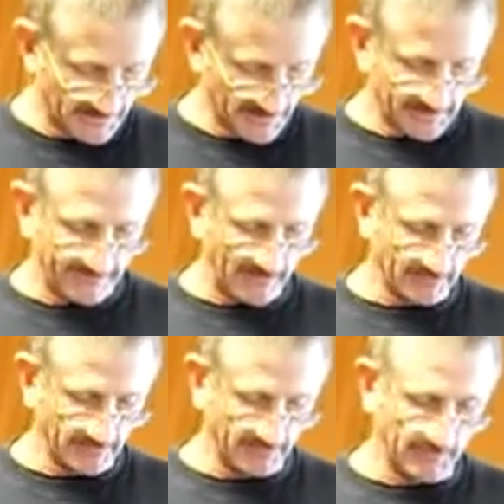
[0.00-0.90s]
if I'm
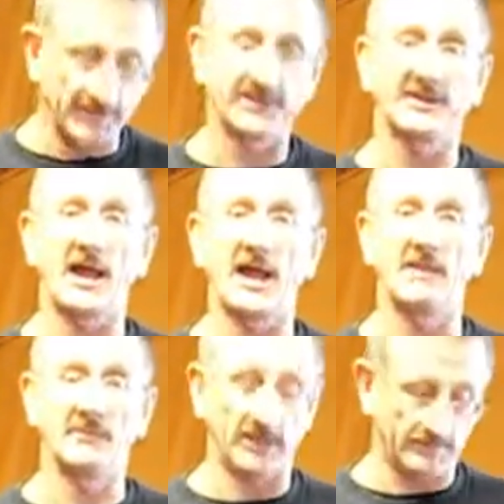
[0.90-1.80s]
gonna meet the
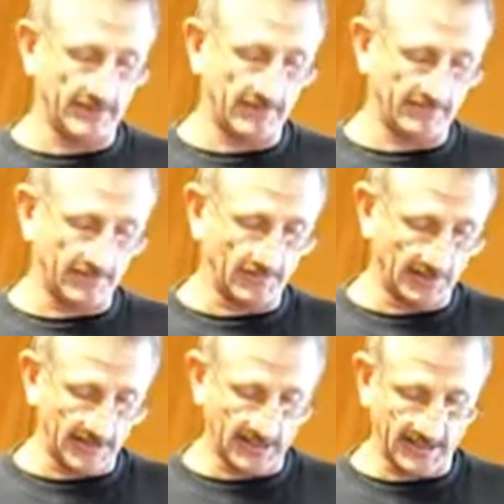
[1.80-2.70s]
time limit on the
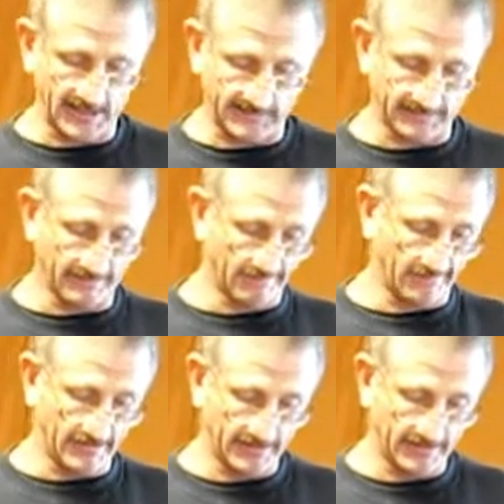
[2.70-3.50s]
29th or not.